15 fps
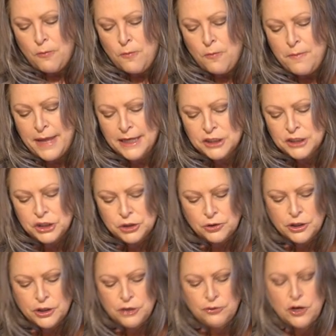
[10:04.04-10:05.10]
make
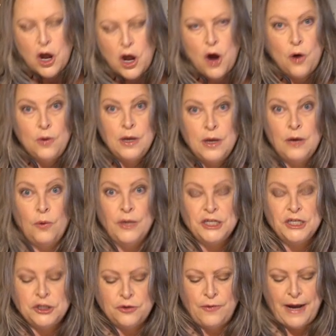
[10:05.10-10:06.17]
sure you know
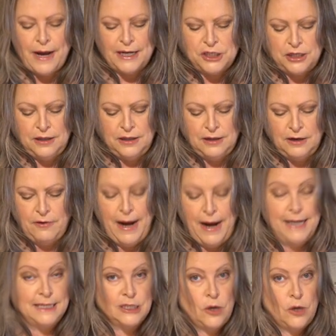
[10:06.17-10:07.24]
which direction the
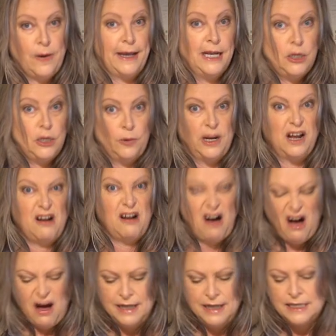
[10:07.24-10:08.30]
grain is going, and you want to
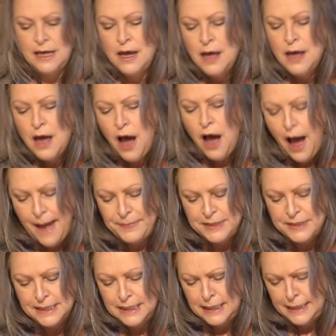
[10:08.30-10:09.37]
cut
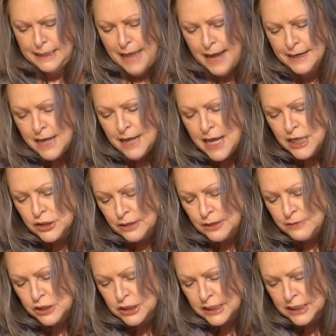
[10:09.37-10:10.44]
opposite of that. So
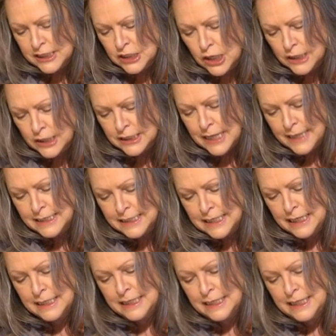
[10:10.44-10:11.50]
I'm just gonna start
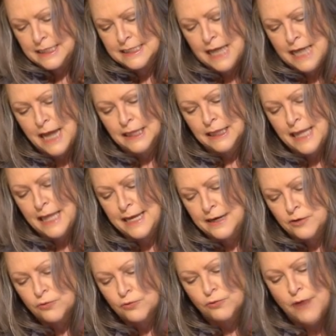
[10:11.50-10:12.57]
slicing into this. I let
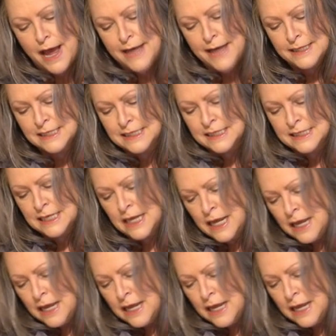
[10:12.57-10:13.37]
it rest